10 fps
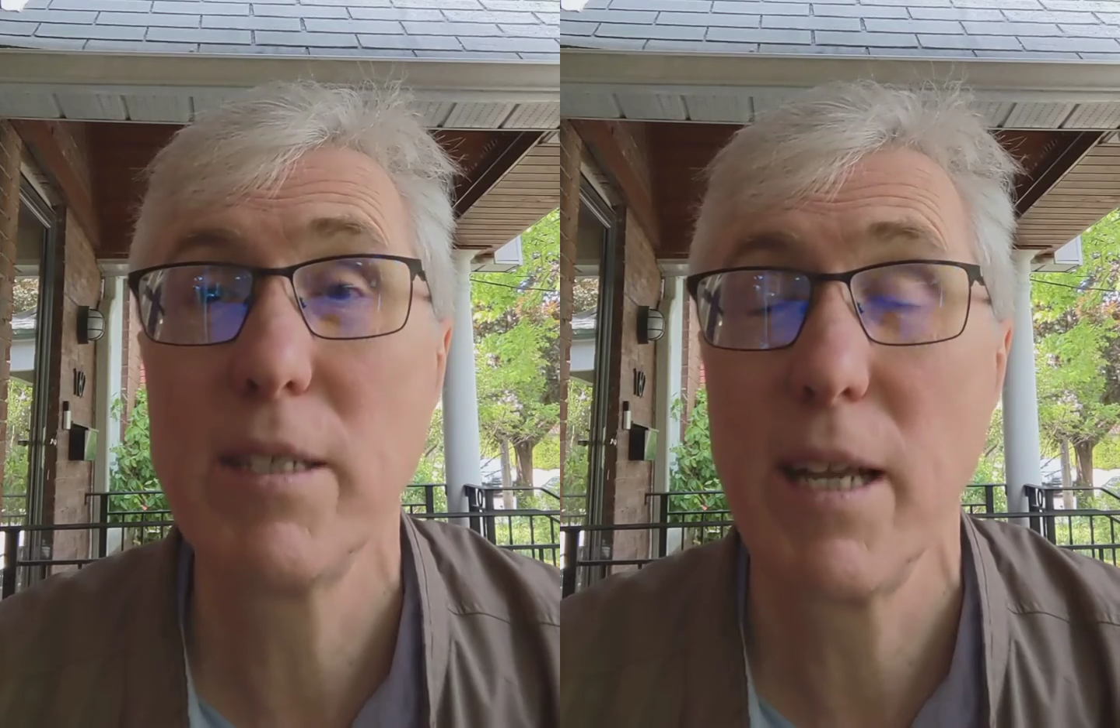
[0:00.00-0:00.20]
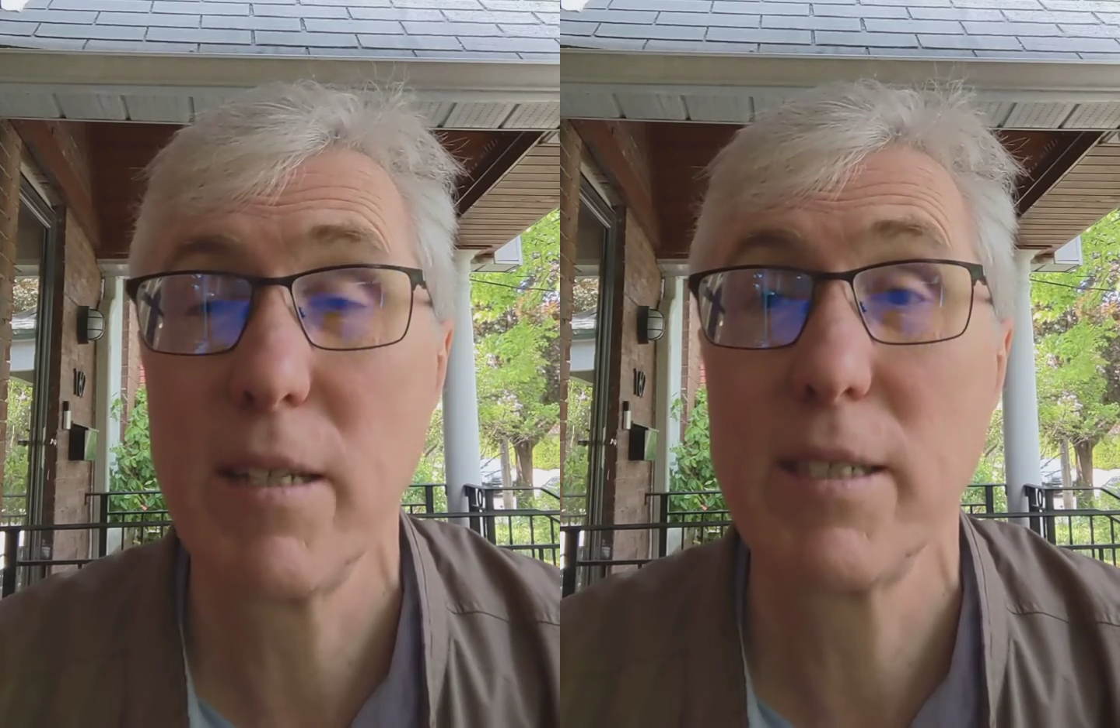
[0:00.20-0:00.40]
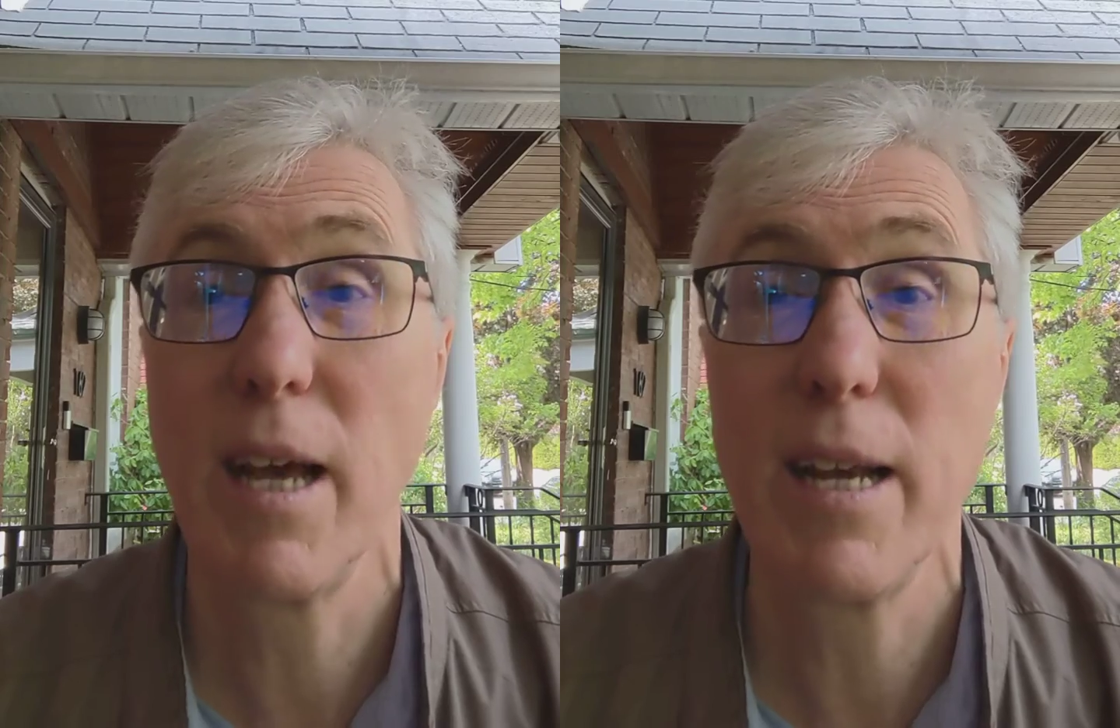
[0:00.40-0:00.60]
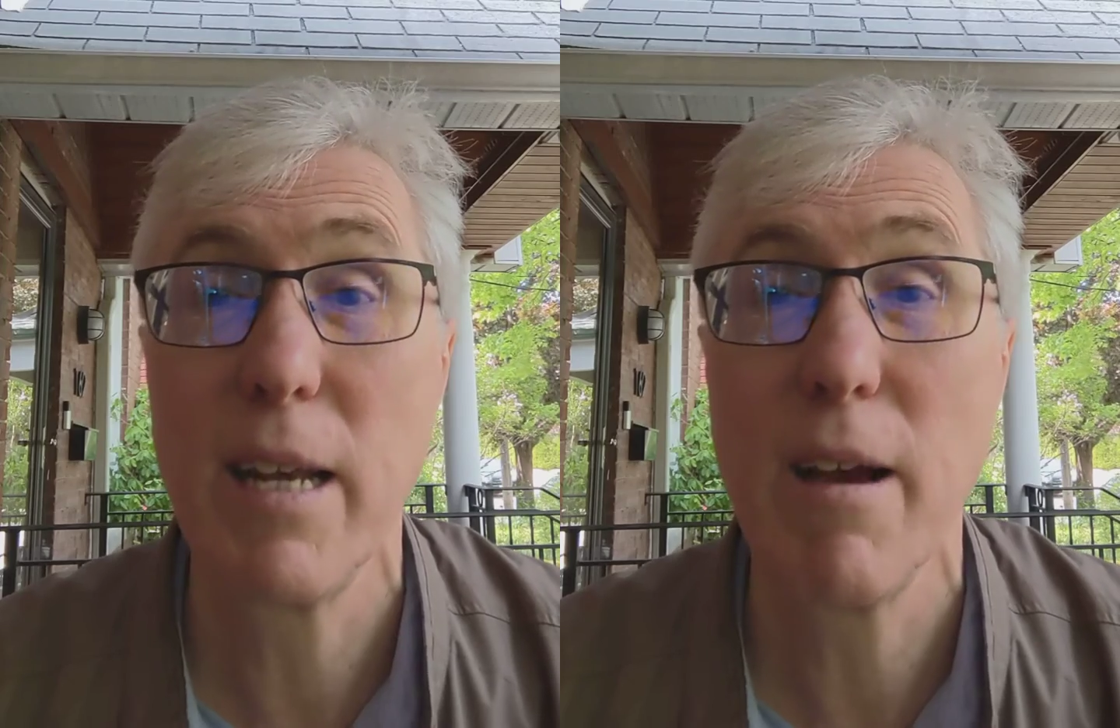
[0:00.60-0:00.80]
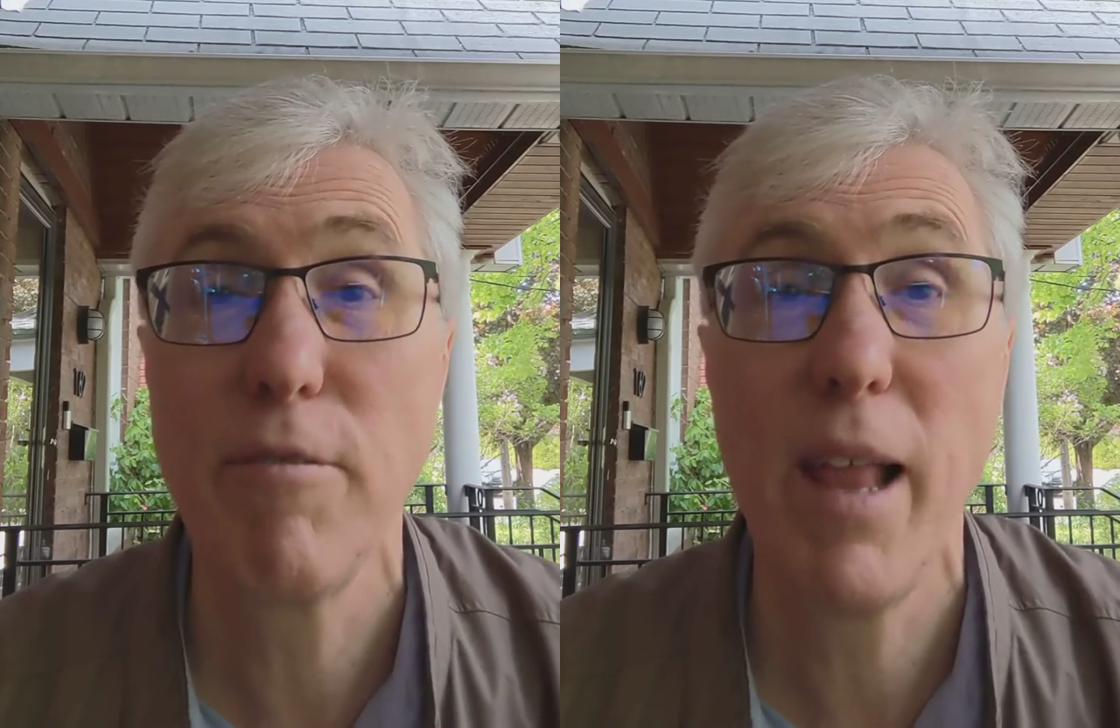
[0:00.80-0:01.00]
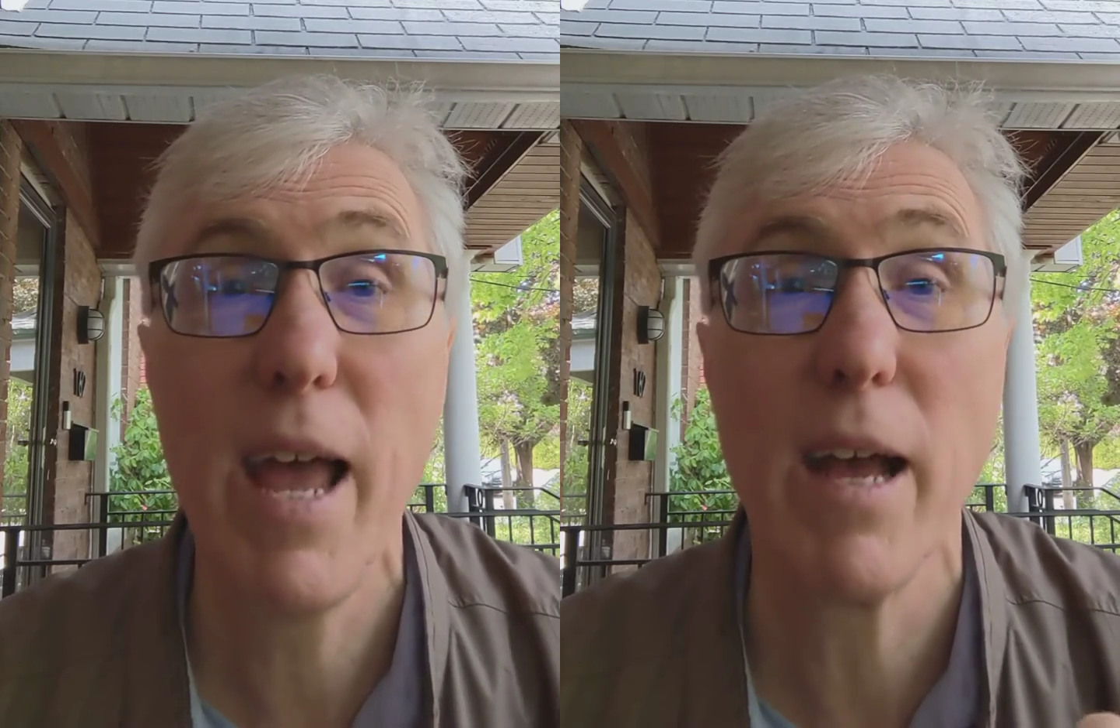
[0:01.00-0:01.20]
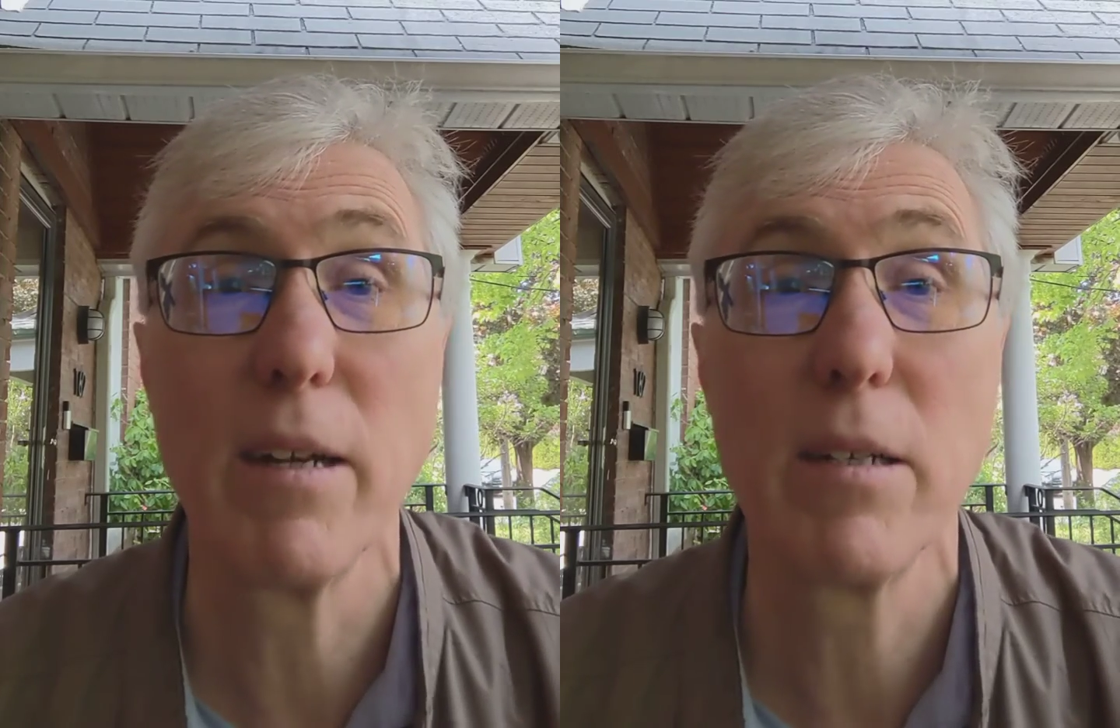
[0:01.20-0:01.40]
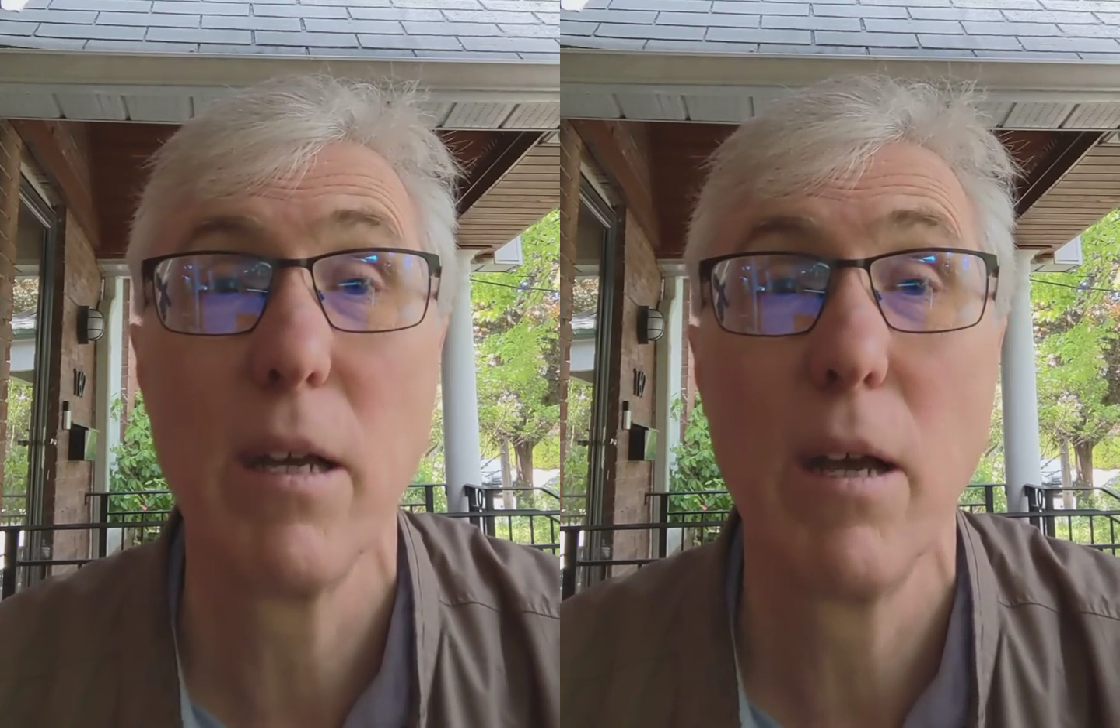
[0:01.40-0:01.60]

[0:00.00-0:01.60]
set aside enough land?